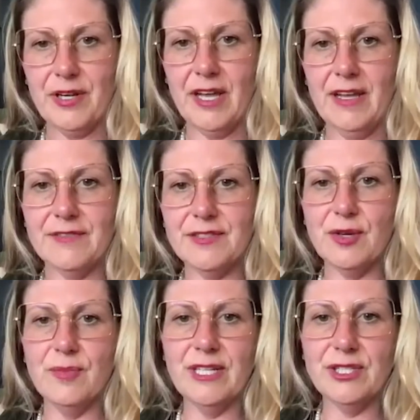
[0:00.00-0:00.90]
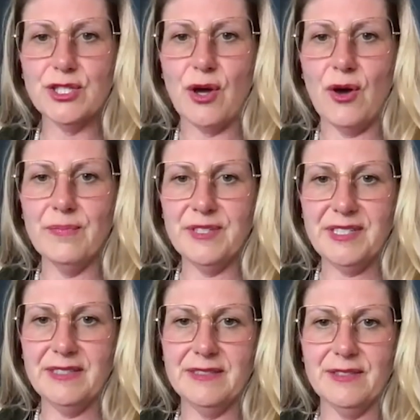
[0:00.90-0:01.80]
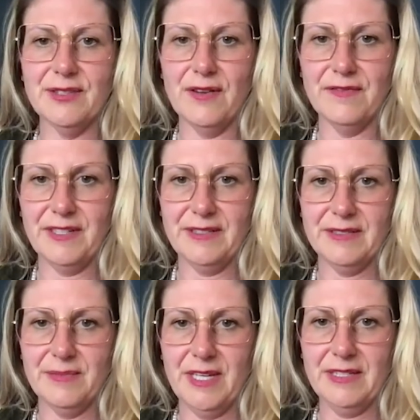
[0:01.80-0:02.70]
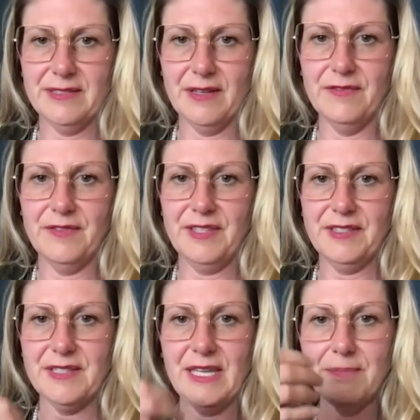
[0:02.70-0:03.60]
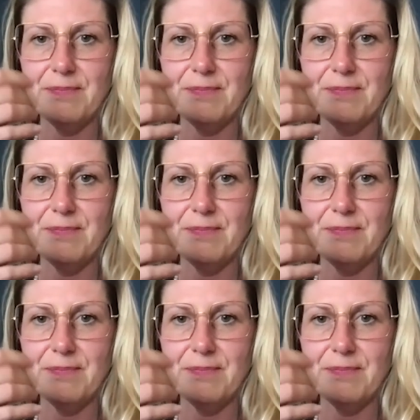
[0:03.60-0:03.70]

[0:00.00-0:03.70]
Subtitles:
I have so much competence and confidence in myself in this like